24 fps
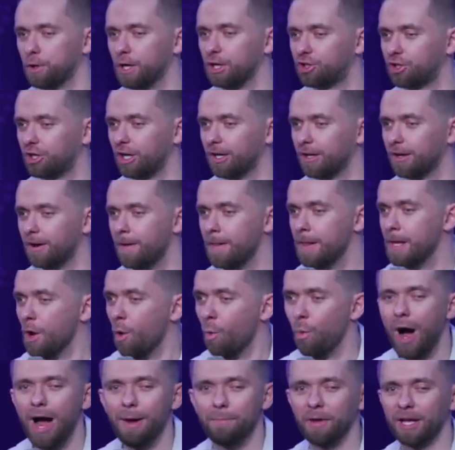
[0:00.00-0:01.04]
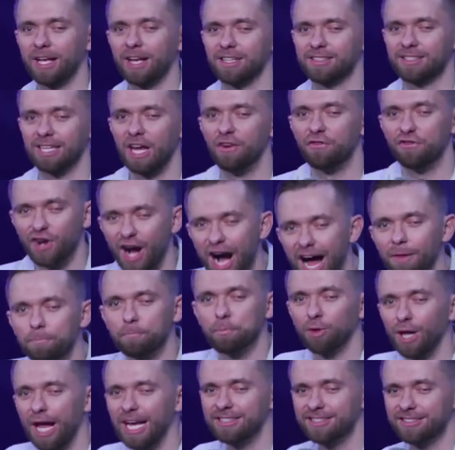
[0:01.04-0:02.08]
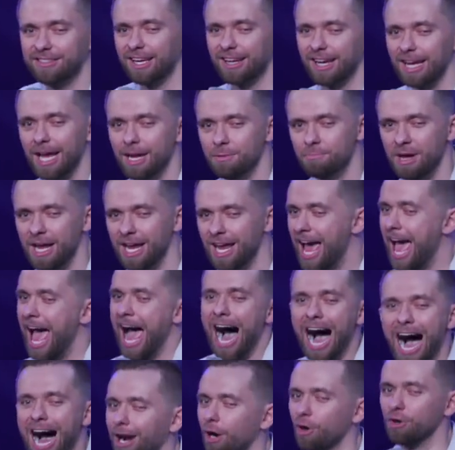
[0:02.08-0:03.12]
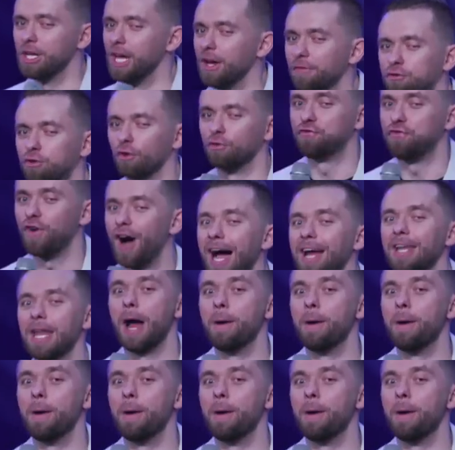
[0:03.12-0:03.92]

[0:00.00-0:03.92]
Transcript: preaching. Why? Because if God placed it in me, I don't have to find